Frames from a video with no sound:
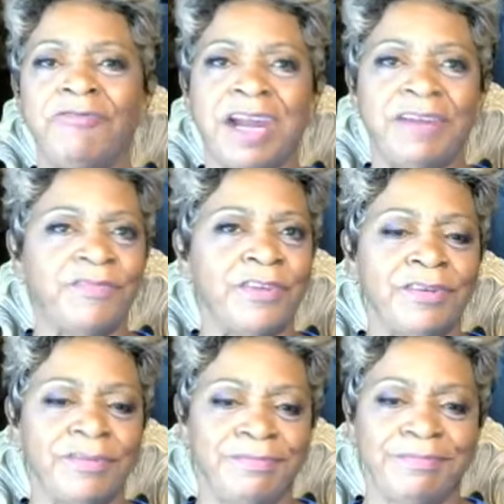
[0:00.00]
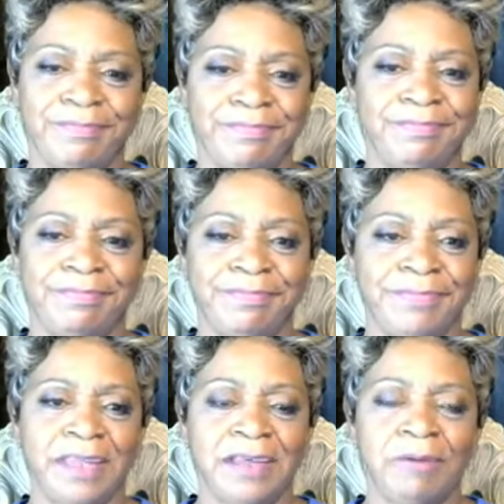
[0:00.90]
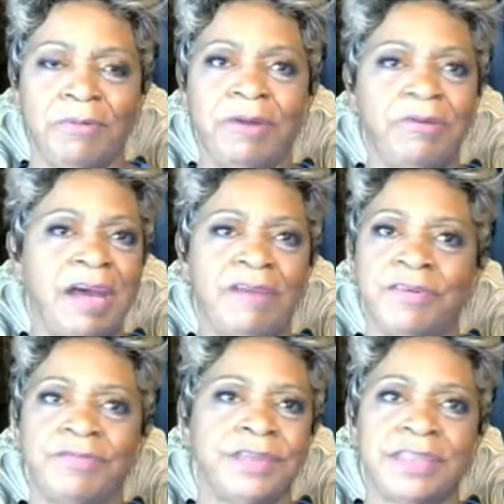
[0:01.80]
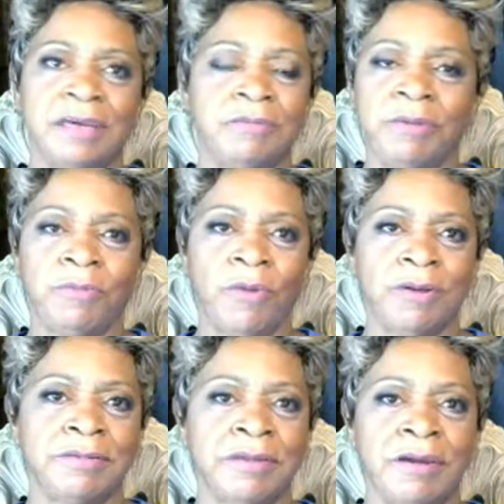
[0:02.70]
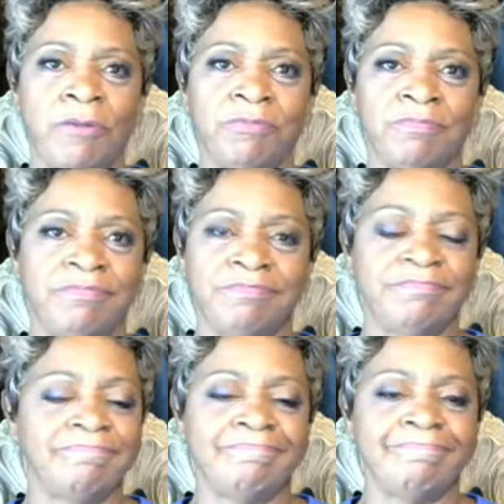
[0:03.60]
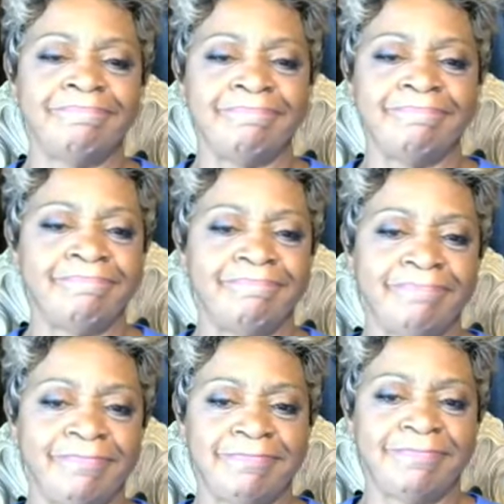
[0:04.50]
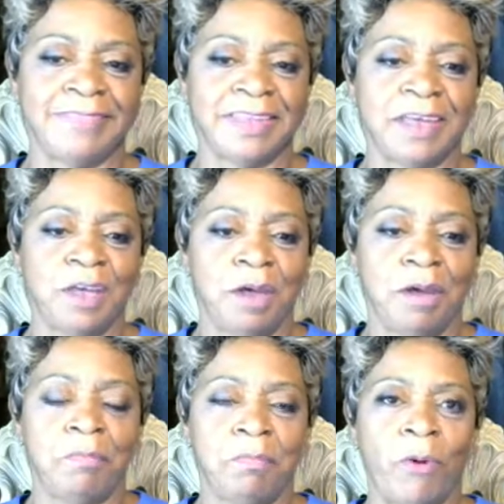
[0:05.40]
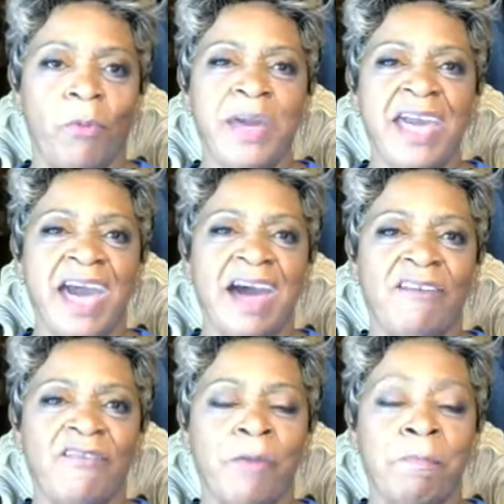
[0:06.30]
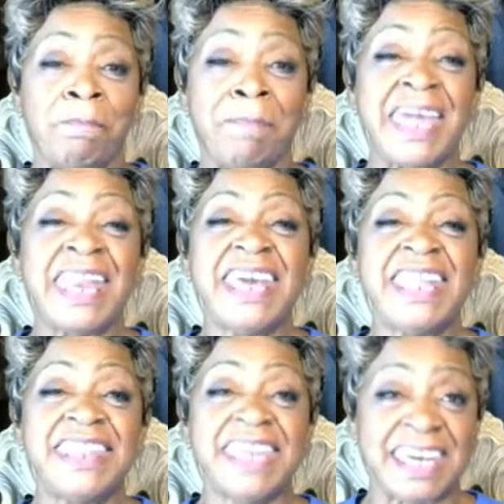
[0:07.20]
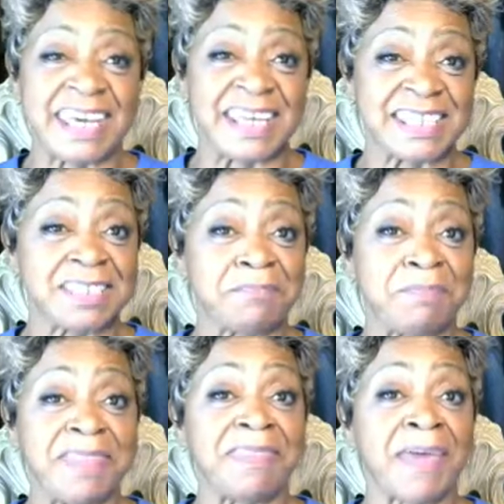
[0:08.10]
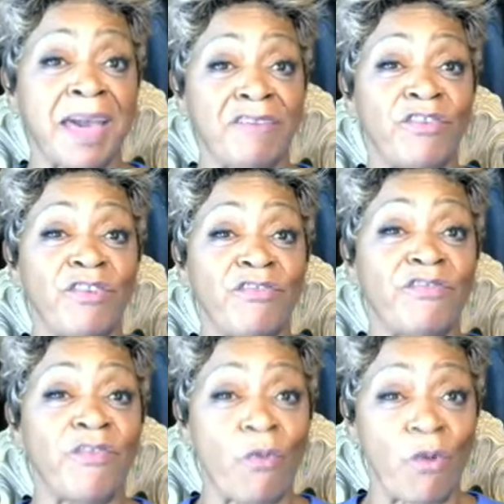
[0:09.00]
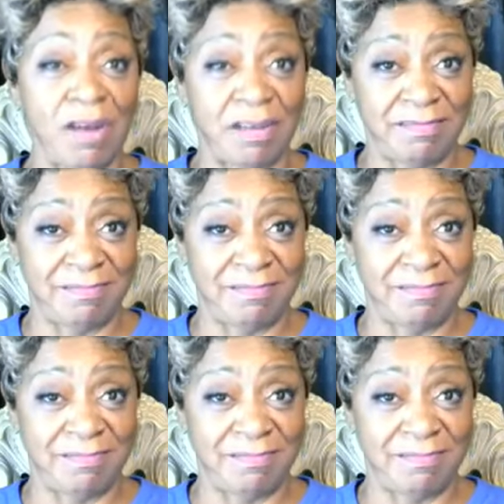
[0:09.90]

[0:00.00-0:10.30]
Be grateful. We don't have everything we want. No. uh mm But we have many things to be thankful for.